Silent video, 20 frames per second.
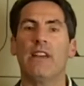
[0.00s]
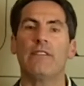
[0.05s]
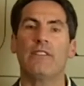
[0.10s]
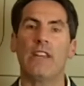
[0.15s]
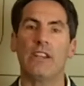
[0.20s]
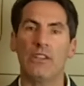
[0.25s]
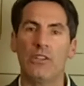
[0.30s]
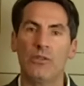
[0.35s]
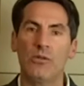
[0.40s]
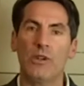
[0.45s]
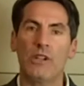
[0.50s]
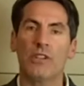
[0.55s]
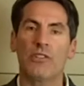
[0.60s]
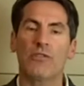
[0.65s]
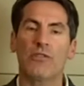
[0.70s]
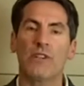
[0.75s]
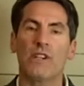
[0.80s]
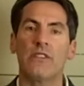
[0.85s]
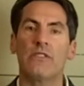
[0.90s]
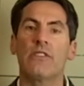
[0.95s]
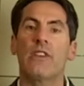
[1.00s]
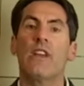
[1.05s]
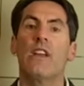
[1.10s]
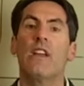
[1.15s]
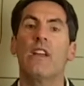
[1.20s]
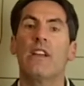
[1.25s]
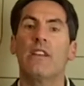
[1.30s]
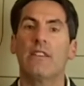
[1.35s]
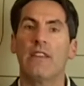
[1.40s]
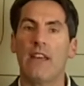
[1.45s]
If they do increase,
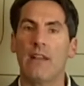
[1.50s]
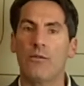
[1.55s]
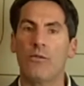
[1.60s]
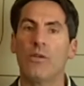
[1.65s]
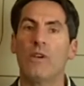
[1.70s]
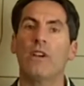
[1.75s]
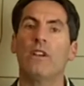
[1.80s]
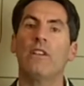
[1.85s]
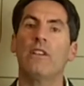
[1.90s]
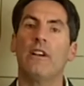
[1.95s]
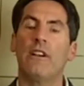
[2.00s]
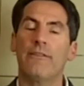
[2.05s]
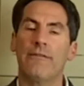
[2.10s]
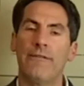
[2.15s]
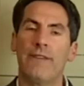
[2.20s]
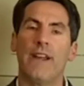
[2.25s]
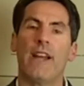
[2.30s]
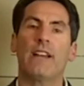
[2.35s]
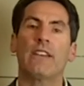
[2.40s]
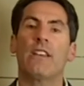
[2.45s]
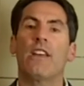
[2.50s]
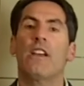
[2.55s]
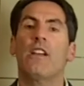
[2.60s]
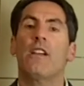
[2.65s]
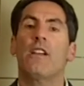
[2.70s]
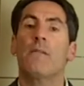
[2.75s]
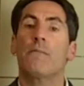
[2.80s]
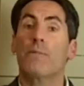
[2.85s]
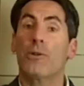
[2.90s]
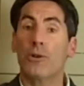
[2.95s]
that will affect
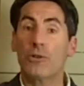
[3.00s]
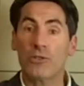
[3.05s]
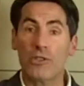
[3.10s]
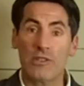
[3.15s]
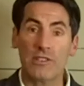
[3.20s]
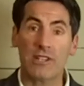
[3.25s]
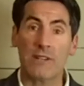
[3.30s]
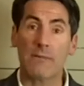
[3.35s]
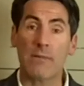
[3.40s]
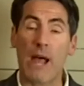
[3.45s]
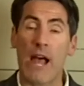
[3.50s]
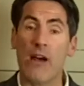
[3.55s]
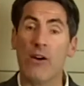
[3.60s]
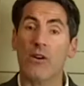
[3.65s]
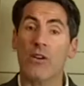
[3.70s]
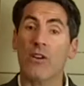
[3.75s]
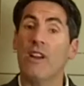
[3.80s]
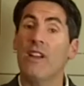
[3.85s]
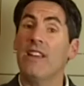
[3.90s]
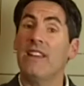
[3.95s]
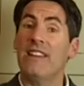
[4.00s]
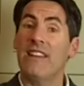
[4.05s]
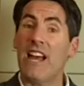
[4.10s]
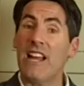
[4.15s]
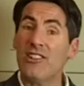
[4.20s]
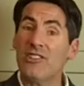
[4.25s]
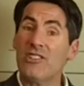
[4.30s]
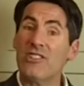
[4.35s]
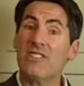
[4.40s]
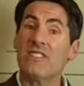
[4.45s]
purchasing power,
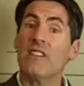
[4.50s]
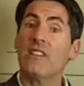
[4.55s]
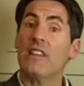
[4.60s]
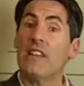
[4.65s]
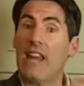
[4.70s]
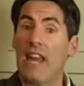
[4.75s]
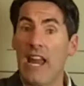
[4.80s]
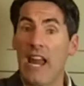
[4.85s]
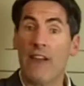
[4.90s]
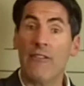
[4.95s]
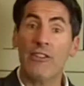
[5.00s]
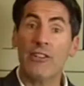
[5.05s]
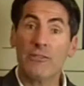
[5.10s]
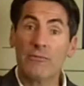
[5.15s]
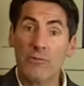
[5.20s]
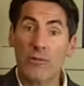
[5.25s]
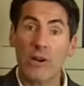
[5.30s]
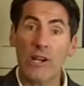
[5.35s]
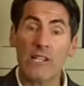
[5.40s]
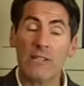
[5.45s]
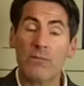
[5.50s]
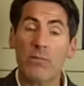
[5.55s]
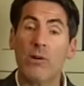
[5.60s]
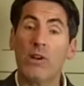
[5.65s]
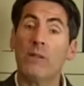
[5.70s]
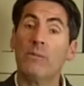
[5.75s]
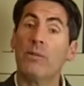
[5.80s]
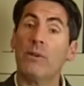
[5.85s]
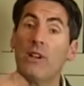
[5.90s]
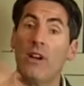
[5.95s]
not just in the average price
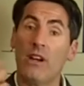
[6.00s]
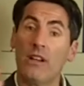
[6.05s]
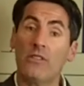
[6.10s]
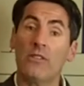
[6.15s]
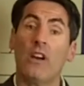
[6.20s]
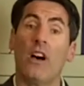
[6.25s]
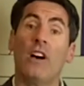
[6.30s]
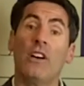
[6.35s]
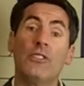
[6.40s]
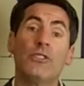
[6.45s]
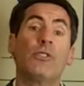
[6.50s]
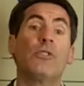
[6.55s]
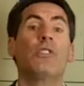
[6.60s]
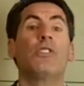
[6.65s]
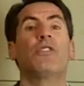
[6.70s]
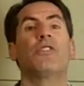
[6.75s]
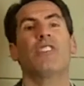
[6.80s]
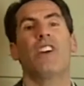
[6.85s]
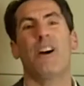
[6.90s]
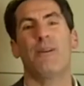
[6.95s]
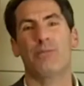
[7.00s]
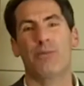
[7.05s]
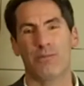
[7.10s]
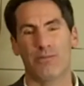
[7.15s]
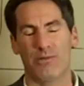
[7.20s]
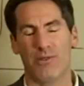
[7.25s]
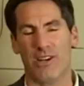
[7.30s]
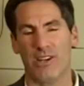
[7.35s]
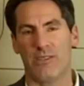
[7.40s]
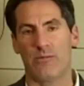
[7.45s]
point, but also in those upper
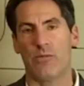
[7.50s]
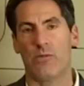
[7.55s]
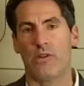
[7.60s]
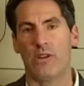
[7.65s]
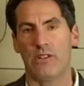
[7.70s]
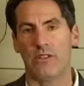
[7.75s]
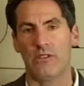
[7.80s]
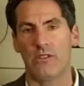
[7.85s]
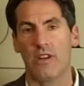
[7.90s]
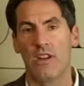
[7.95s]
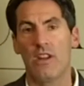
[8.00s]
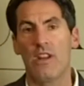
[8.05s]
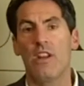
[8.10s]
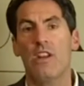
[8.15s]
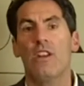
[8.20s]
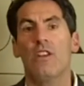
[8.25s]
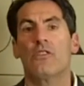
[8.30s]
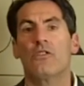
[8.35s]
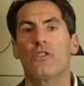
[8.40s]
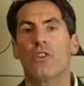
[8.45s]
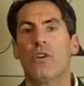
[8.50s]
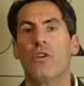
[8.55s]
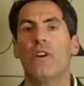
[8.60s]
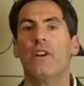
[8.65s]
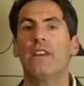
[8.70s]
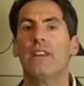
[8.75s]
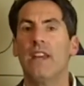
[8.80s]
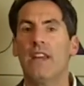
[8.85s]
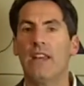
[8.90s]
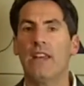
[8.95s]
price points. So
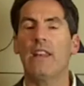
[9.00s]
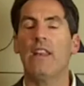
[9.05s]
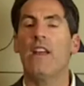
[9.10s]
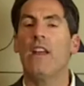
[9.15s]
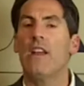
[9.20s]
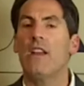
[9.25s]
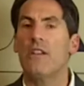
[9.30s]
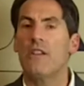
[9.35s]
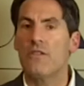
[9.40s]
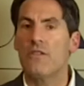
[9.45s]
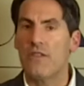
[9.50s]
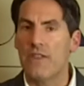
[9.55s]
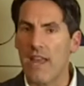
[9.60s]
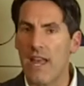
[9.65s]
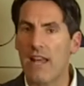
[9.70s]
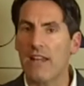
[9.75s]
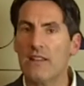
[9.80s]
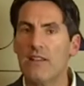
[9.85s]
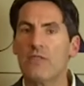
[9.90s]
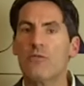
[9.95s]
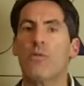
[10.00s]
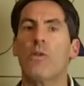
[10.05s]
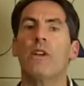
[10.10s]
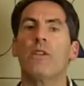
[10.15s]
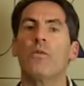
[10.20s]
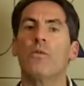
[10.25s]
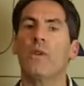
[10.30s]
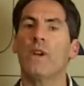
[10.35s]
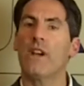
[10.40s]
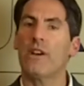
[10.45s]
again, that is
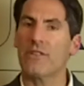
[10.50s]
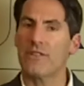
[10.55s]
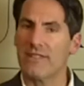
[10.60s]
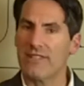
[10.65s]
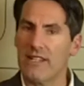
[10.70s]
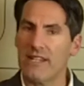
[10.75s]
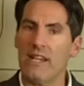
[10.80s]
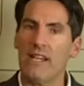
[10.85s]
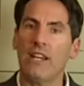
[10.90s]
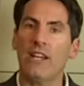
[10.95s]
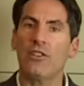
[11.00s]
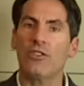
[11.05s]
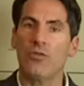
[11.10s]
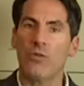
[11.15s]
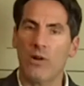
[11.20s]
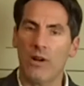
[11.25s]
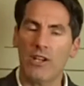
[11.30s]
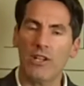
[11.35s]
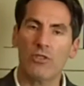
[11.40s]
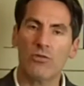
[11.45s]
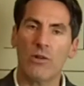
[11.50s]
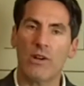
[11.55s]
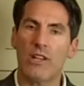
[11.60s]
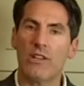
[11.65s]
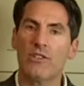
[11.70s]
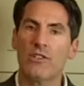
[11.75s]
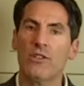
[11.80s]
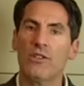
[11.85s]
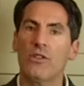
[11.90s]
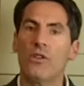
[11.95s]
what we are seeing in
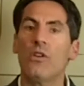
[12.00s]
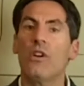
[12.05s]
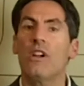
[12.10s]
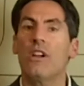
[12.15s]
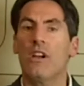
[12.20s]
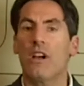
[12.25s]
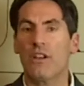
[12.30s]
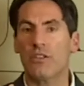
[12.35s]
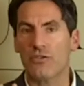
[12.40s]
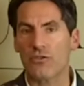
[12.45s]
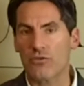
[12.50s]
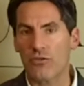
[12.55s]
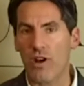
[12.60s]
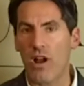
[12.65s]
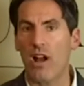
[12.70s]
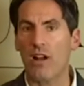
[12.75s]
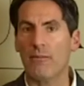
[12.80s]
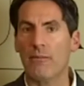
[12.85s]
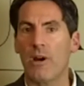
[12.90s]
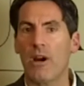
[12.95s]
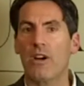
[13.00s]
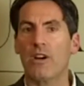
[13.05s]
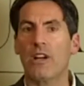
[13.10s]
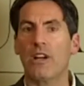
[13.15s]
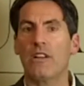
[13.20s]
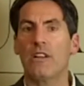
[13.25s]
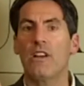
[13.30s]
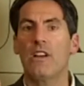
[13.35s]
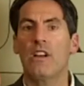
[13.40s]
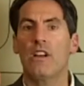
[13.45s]
2022, a strong
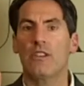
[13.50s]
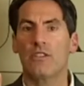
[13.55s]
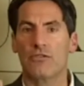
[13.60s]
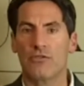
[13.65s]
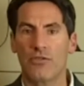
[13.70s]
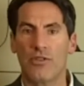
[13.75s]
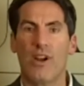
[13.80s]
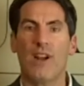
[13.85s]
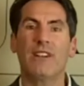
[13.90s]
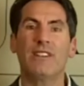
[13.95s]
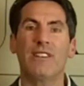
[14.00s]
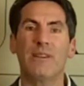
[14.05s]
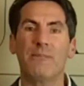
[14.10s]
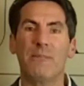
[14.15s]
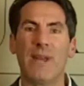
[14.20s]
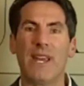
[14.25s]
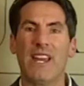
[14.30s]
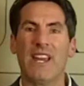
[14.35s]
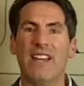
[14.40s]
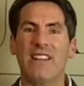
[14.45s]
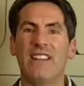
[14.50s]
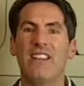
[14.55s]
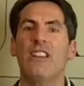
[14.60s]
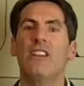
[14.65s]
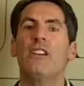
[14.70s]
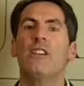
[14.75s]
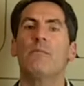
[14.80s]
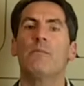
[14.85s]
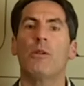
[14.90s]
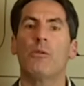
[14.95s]
market, a strong demand,
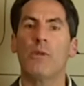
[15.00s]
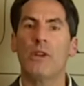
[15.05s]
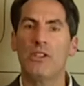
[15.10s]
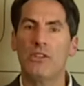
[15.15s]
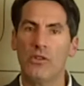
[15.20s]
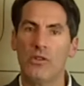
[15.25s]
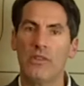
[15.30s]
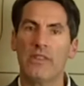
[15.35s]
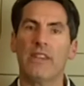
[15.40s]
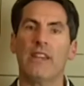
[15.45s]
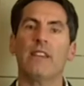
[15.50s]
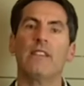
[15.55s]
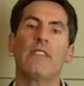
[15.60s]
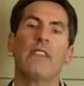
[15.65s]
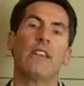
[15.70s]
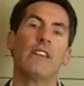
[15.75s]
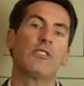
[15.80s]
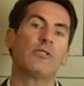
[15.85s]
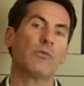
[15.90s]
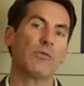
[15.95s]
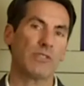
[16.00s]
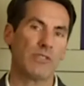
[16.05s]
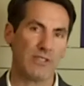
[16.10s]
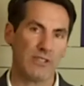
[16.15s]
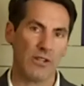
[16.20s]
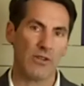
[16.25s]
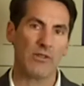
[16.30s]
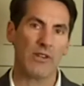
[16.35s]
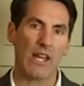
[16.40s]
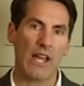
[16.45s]
but we do think things will
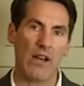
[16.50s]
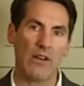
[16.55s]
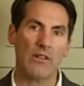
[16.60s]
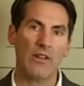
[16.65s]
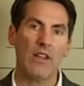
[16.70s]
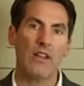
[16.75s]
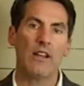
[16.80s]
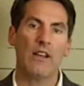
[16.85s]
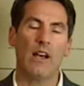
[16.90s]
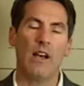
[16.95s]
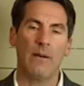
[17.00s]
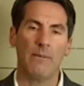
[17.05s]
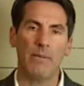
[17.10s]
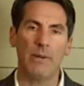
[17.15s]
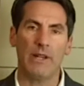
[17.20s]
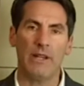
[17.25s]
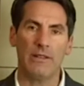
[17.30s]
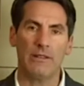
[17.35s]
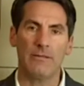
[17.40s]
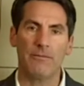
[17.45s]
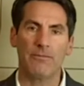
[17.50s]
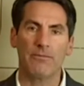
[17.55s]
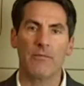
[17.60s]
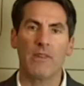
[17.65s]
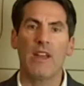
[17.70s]
slow down a bit.